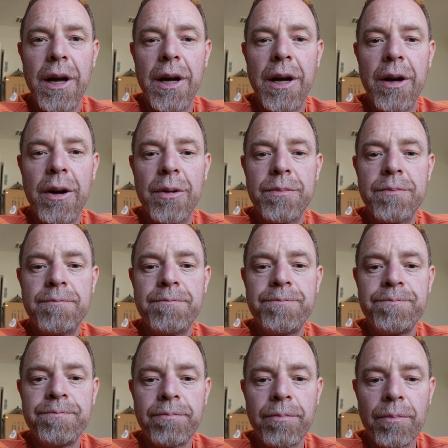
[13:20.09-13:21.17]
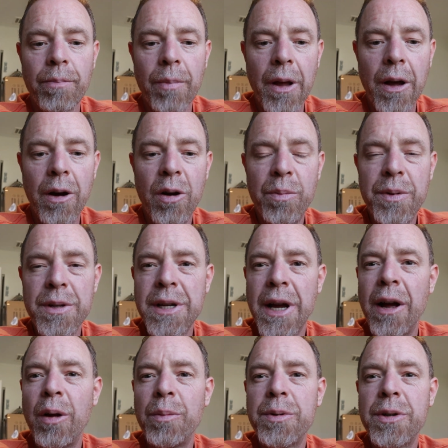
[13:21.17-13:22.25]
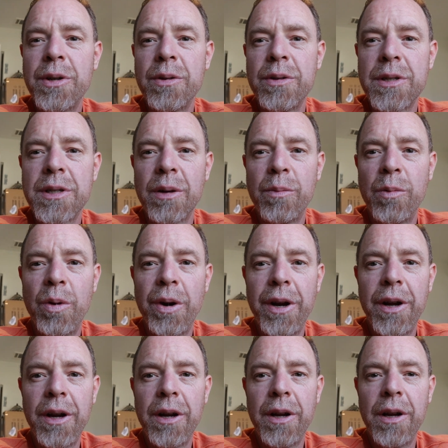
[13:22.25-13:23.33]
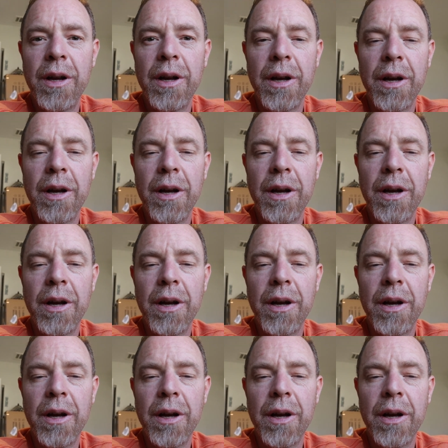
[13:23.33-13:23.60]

I hope this helps you in some way.